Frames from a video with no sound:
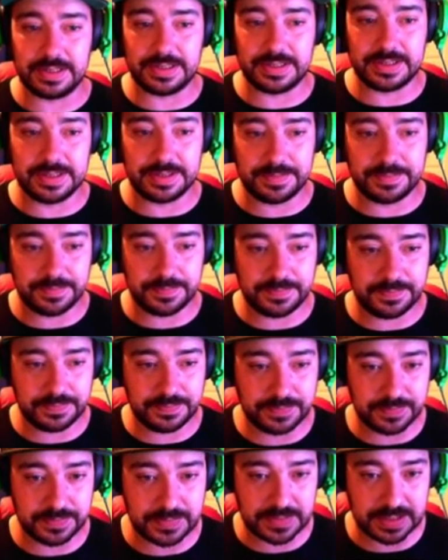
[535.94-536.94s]
Nice.
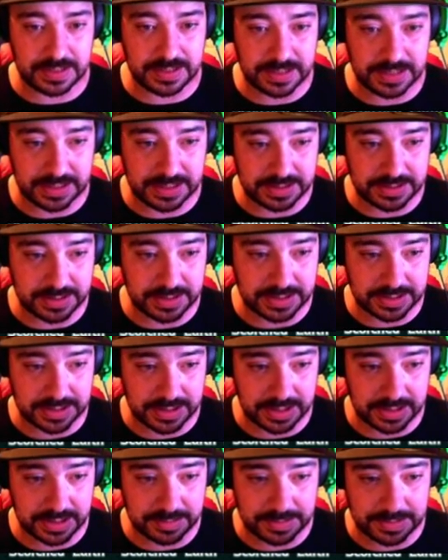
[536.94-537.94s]
Next
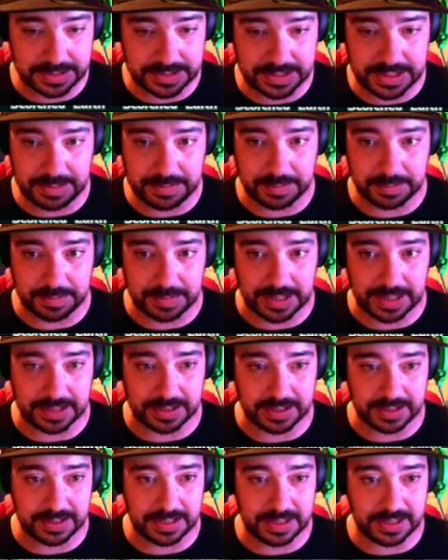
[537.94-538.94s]
is going to be sleeping
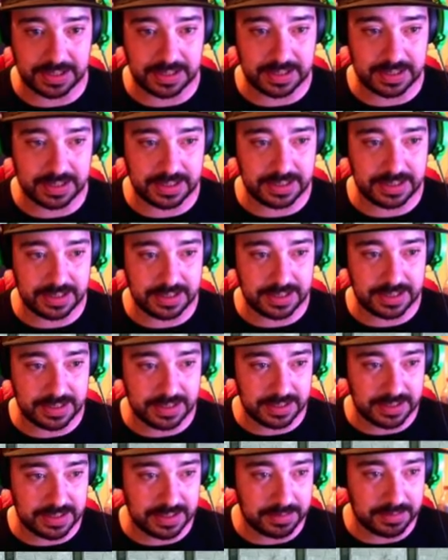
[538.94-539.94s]
bag, I think.
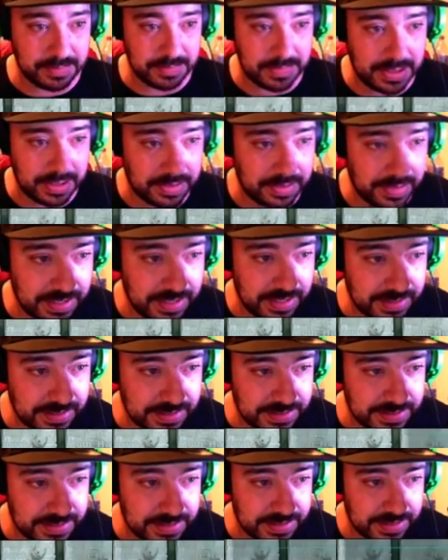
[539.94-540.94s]

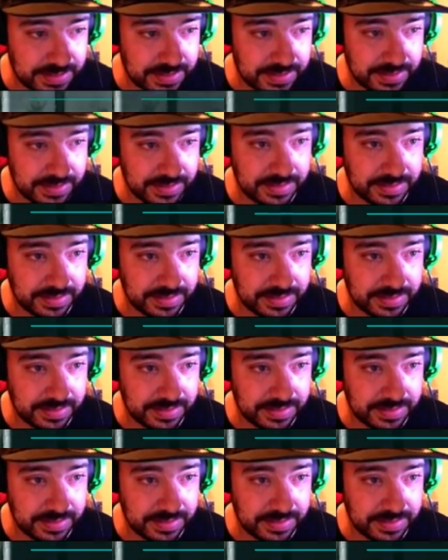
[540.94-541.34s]
Methinks.